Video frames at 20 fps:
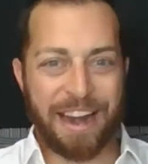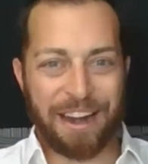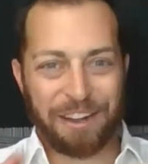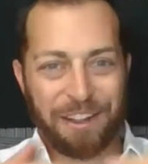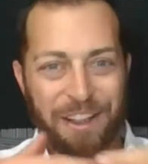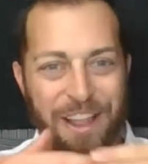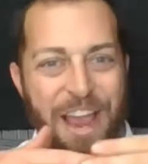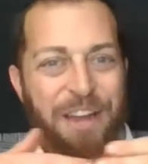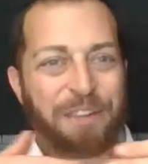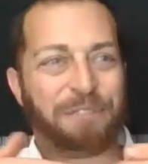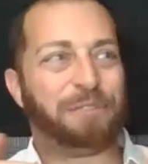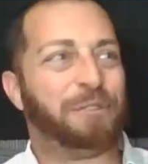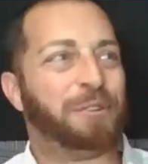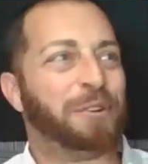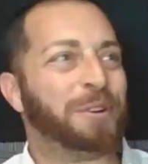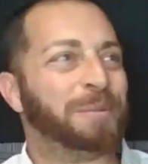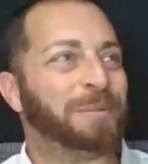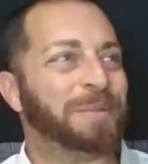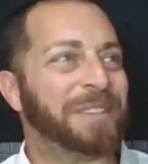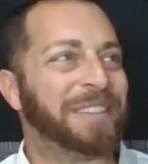And a line
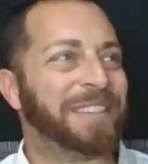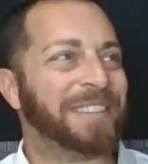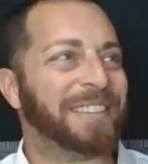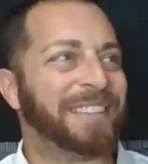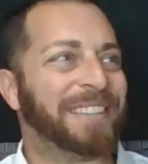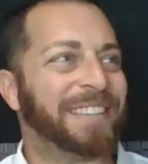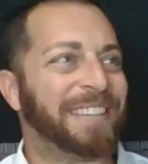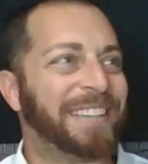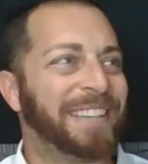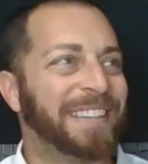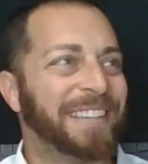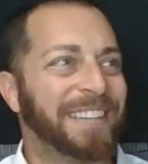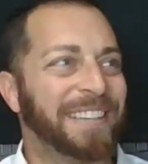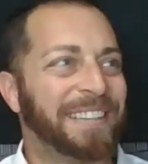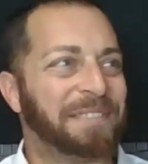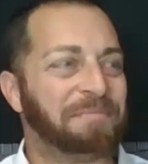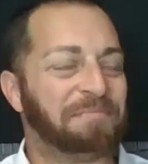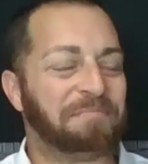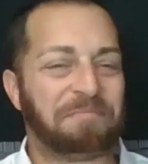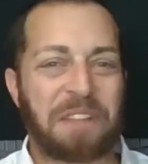formed.
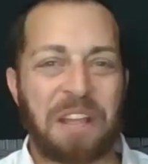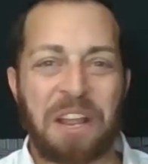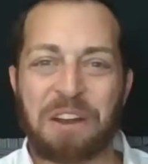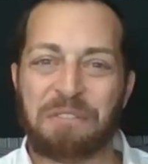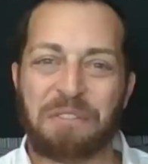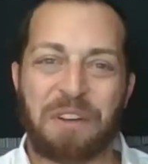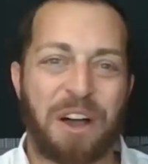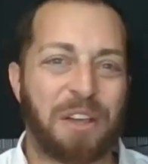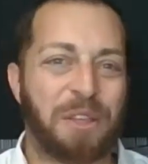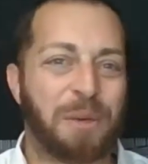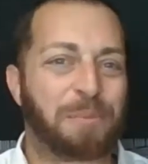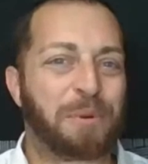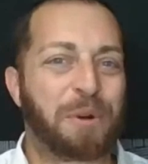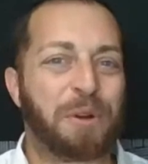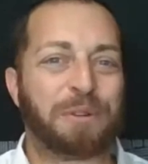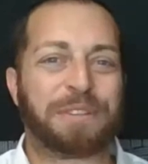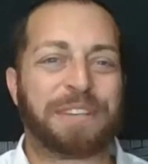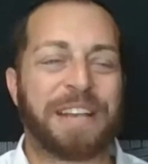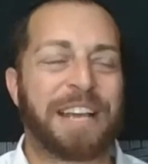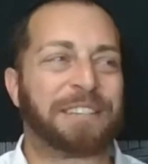And of all the
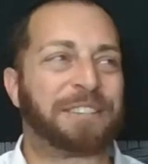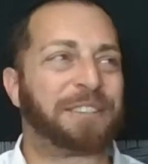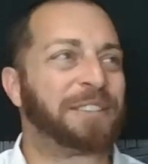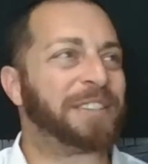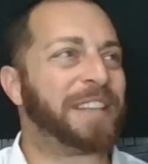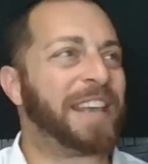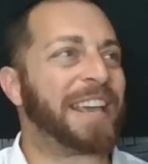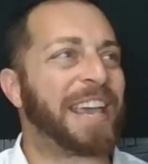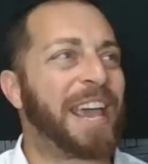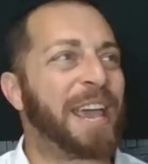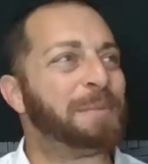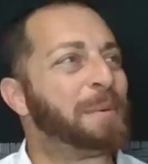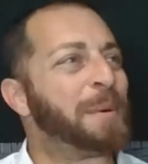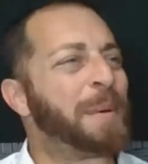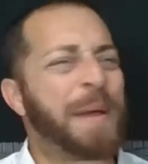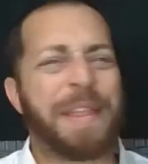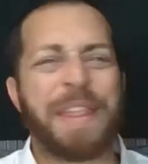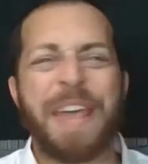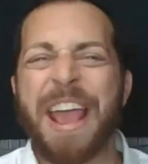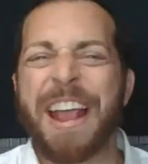protesters, they came
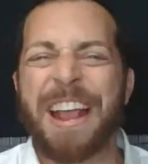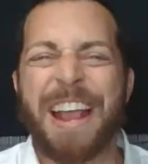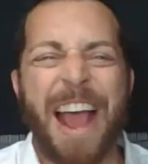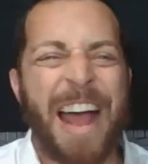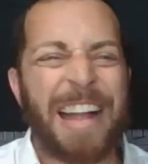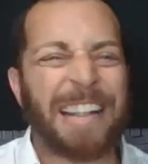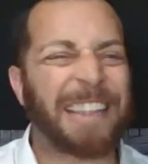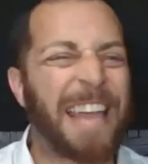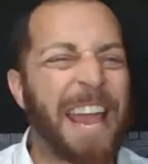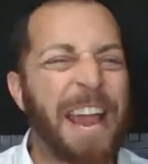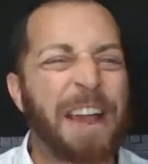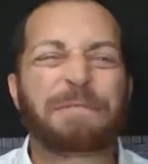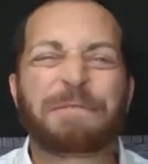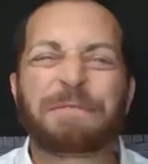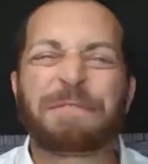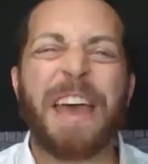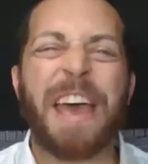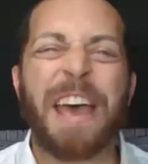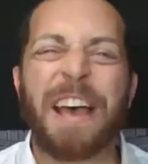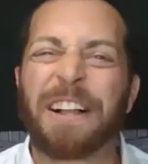up and they got their
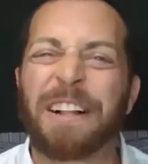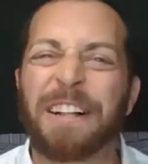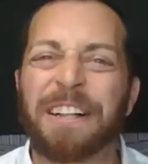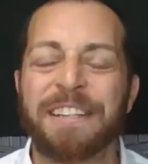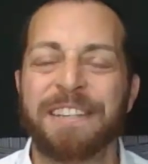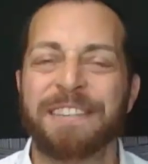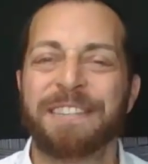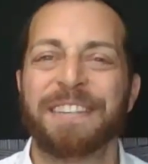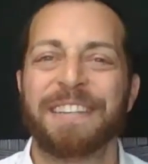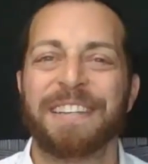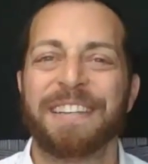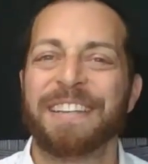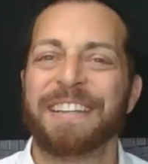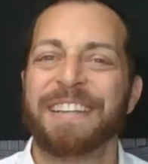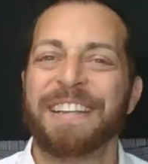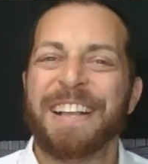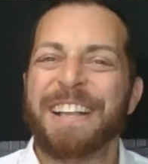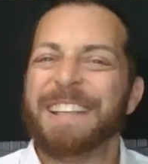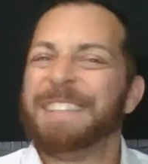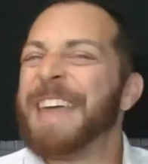fill.
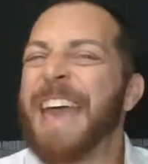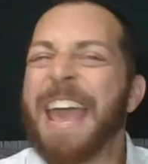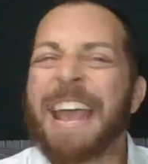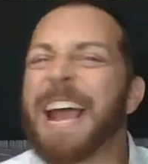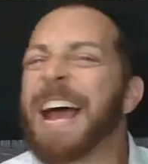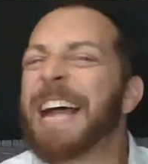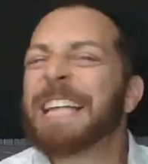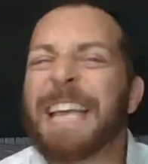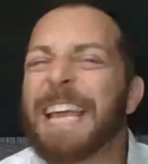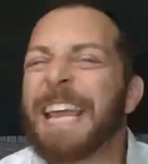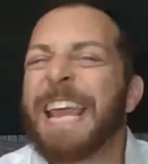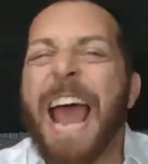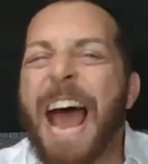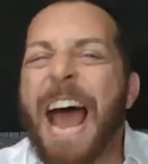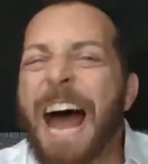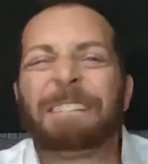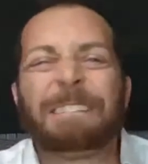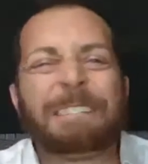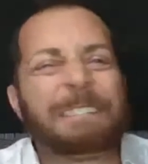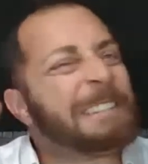They got to
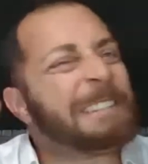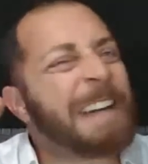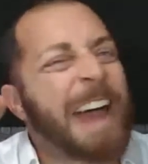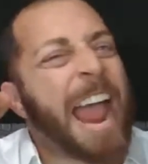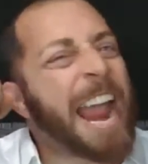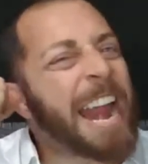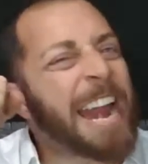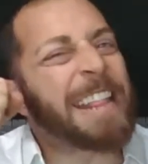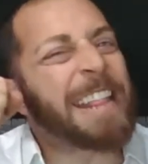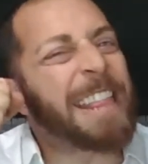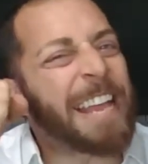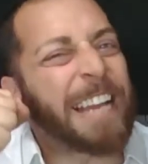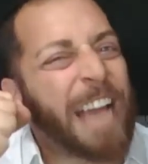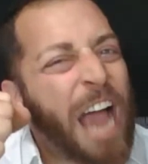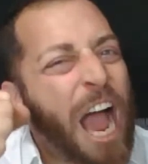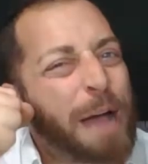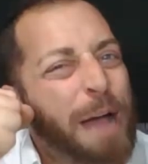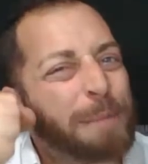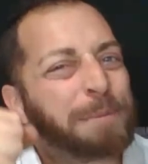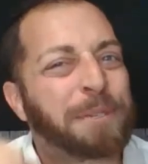yell right at the
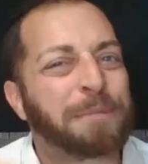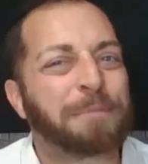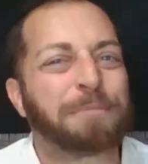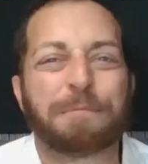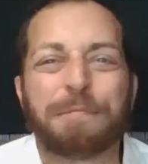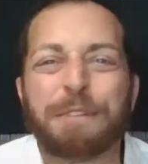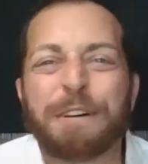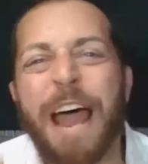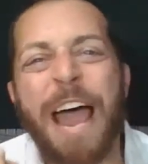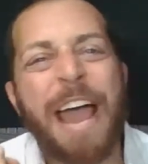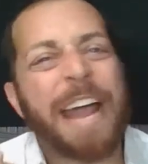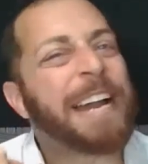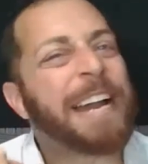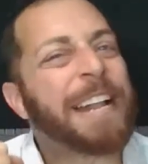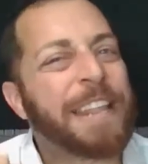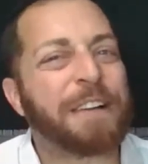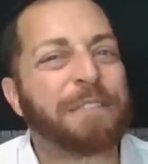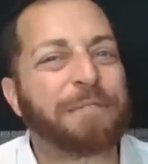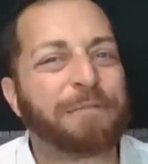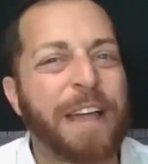cops, right
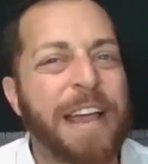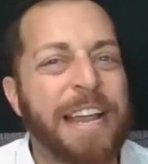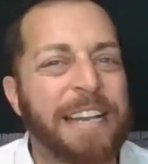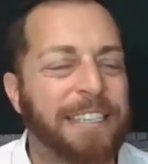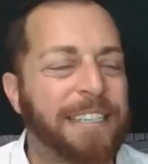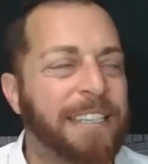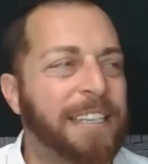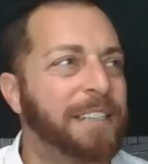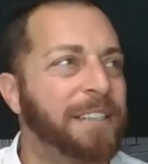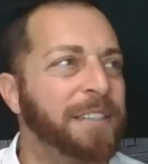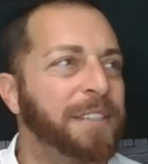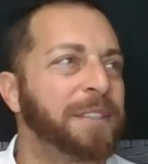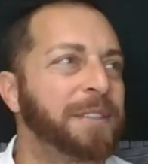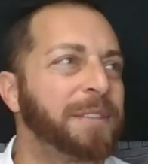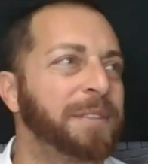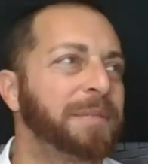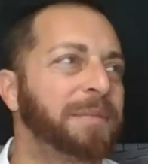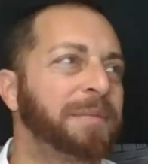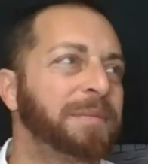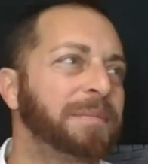in their
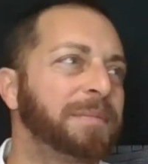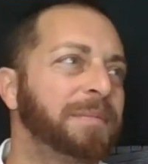faces.